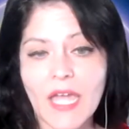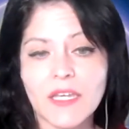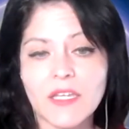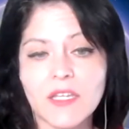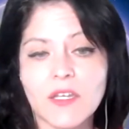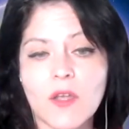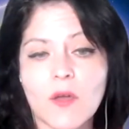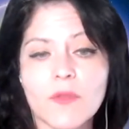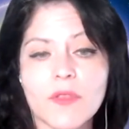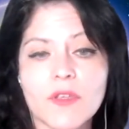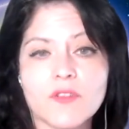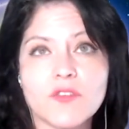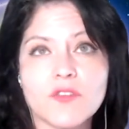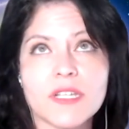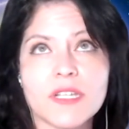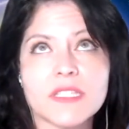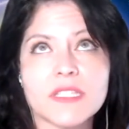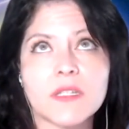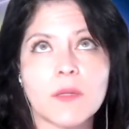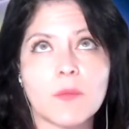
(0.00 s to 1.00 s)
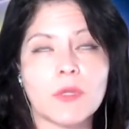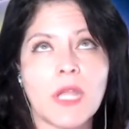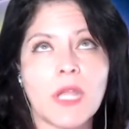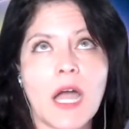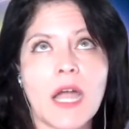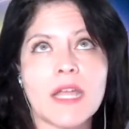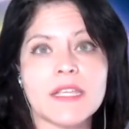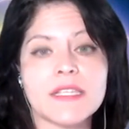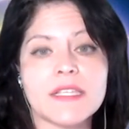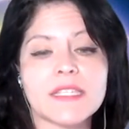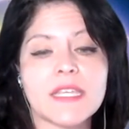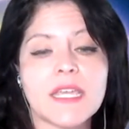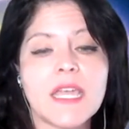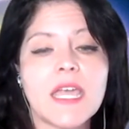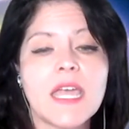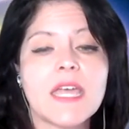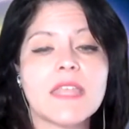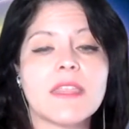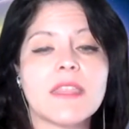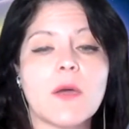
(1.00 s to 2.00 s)
They're dressed up lies
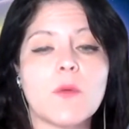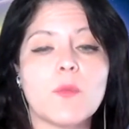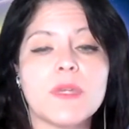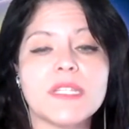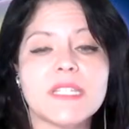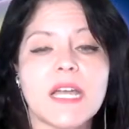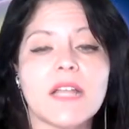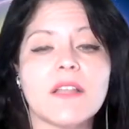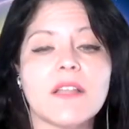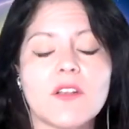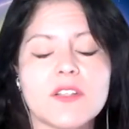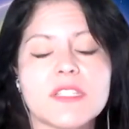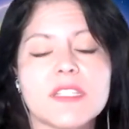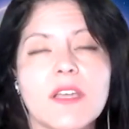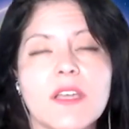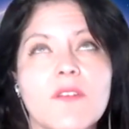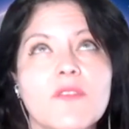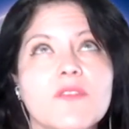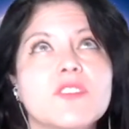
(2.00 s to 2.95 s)
that we tell ourselves